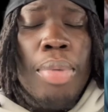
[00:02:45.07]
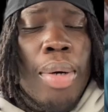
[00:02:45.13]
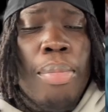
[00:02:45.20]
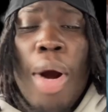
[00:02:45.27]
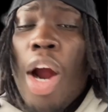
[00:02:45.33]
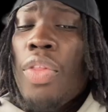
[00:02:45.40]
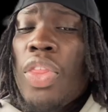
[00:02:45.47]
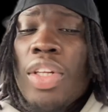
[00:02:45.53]

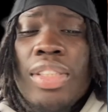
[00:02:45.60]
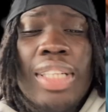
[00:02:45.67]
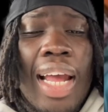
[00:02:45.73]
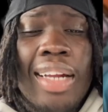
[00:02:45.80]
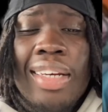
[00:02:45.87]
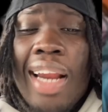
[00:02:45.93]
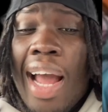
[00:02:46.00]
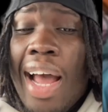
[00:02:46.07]
Martha's
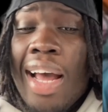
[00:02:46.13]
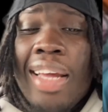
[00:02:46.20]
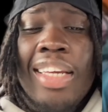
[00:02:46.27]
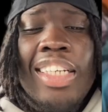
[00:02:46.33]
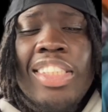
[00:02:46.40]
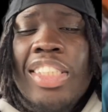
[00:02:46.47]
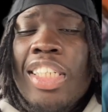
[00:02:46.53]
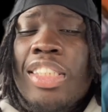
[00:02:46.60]
like, nah,
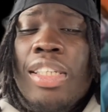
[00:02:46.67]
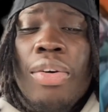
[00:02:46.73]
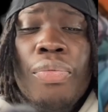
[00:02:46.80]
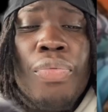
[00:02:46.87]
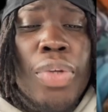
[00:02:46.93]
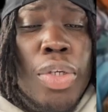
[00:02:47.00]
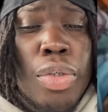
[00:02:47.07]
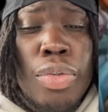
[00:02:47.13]
he's just
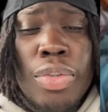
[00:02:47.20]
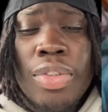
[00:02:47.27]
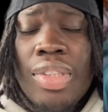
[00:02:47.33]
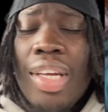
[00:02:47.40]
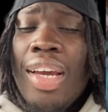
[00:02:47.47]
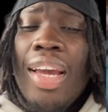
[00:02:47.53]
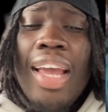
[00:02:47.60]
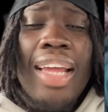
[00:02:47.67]

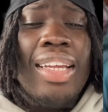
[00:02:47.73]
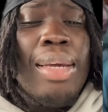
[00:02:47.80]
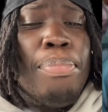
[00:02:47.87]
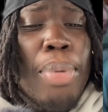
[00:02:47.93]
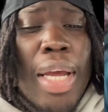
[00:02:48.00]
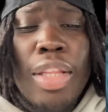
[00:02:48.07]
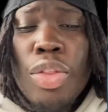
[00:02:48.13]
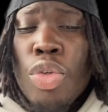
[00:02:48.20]
confused and he
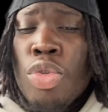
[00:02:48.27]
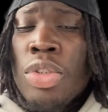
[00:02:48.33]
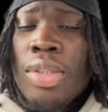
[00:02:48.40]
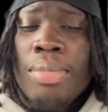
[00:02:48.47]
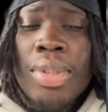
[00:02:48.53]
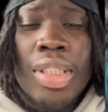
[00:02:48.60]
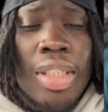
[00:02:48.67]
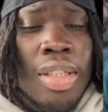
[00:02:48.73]
been through
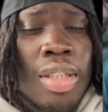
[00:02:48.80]
some shit.